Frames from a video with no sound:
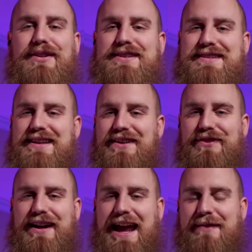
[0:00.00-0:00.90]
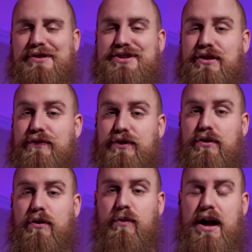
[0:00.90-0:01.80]
This is a different camera, so if
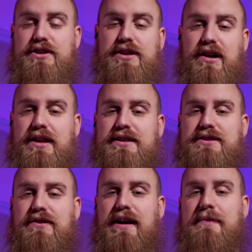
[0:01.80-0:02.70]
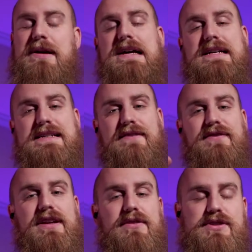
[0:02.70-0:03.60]
you're watching on Instagram,
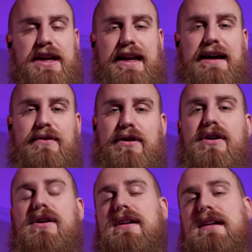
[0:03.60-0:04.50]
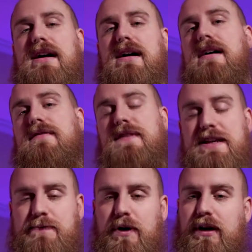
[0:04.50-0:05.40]
definitely go check it out on
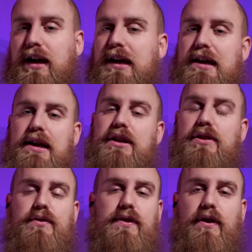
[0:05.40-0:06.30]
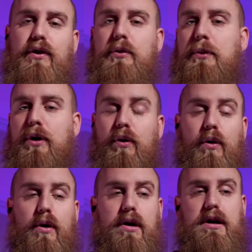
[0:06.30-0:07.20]
Facebook, YouTube,
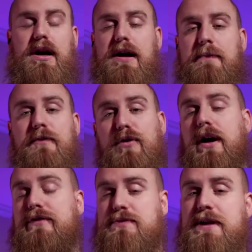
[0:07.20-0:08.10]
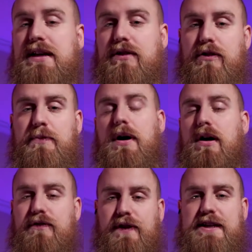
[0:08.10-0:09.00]
or Full Coverage Media Group
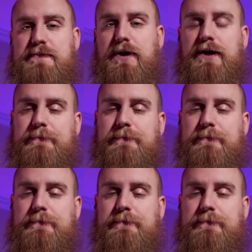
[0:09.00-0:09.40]
on Facebook,